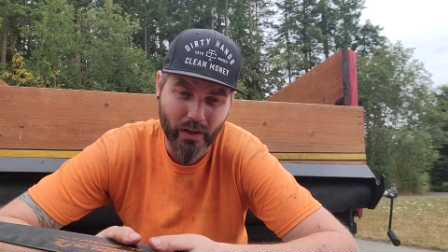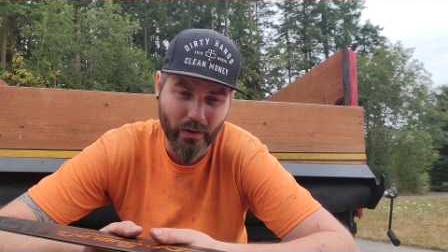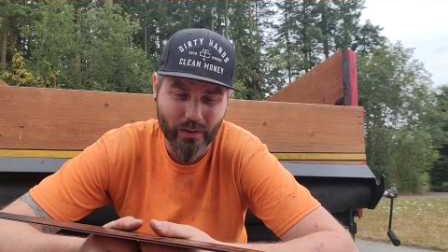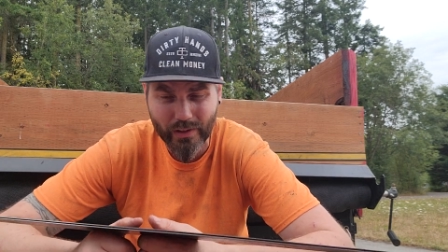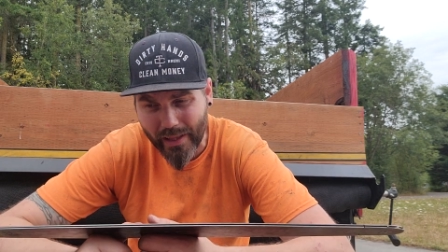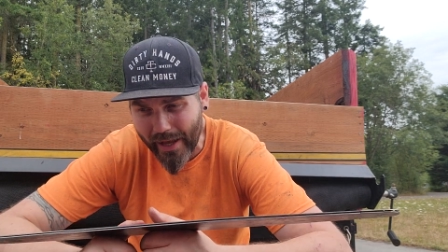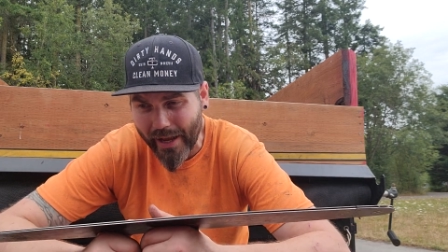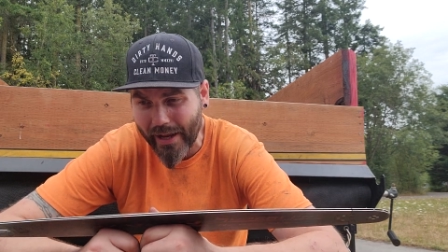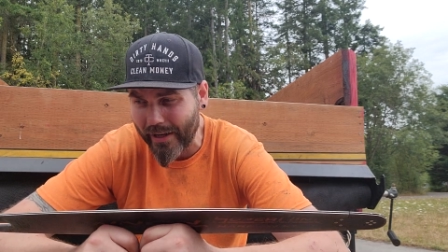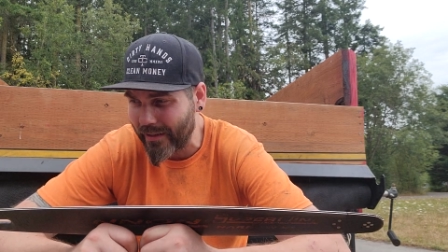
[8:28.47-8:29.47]
It's
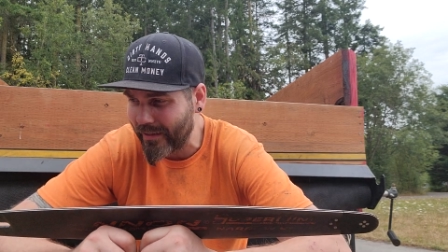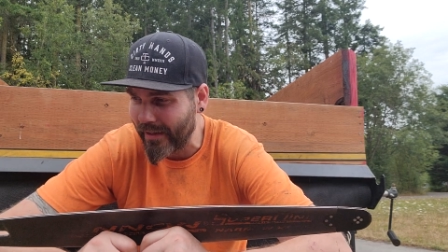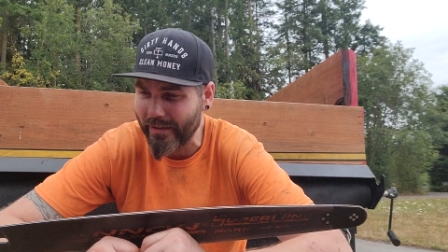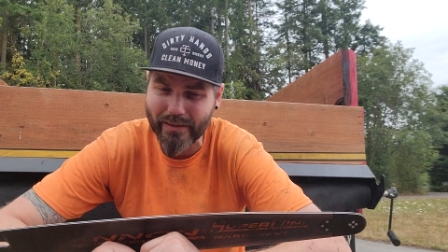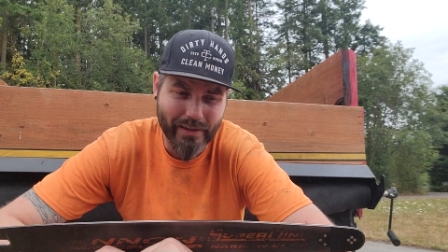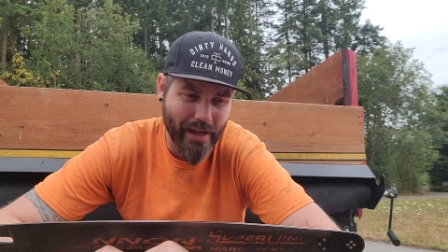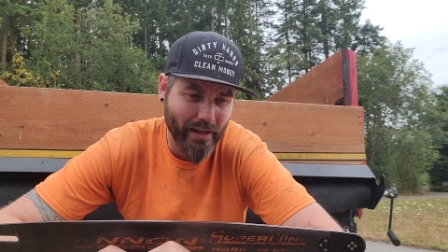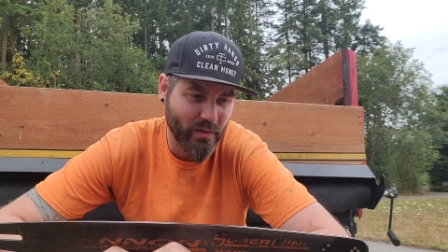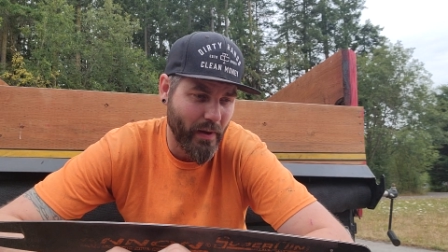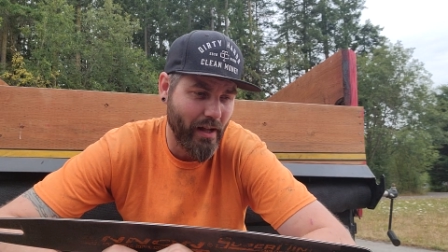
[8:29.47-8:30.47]
light, it's this, it's that,
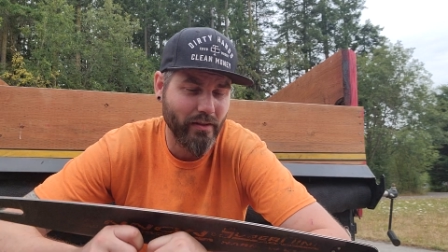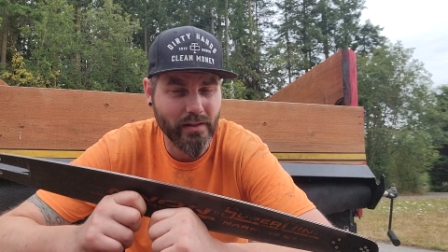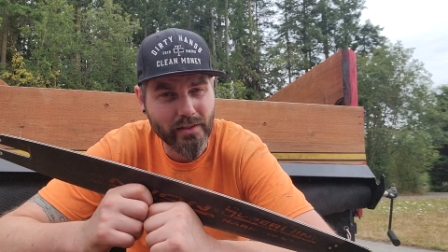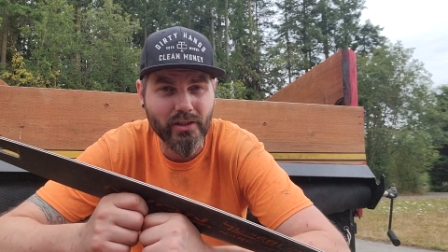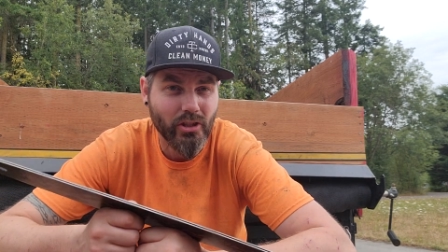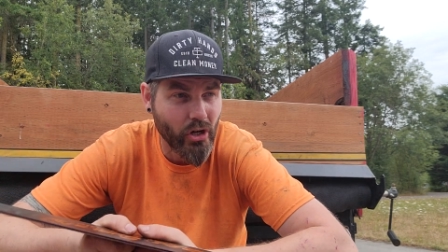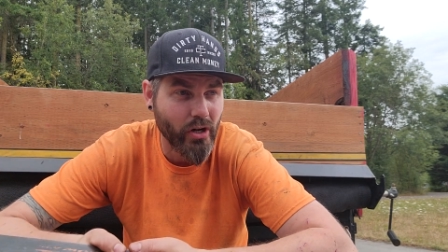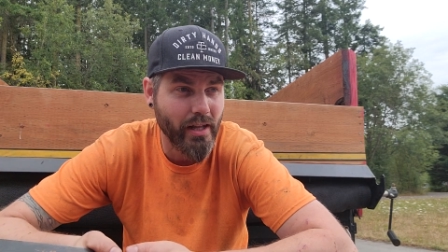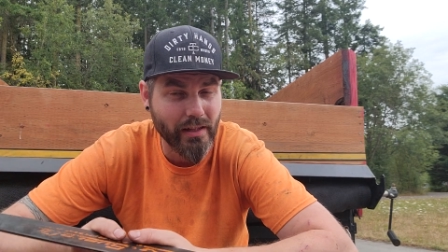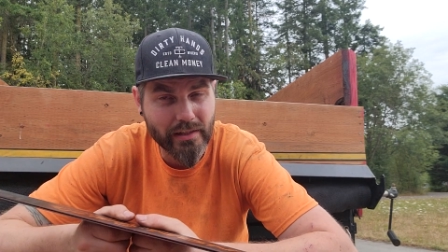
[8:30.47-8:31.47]
it's balanced, it's
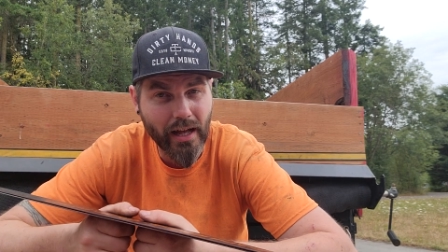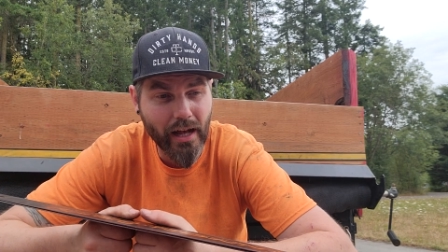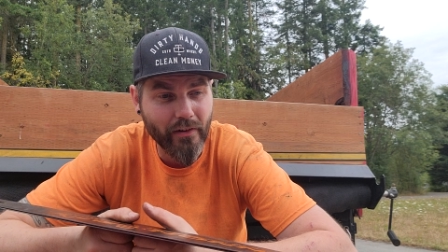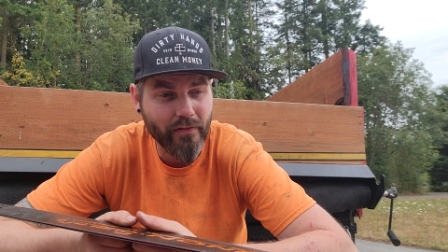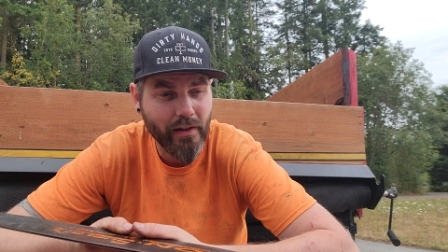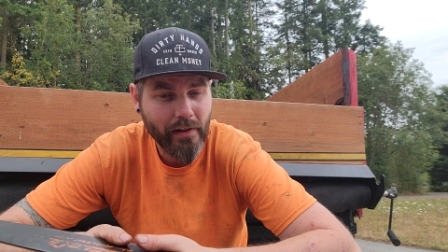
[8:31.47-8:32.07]
sturdy, it's tough.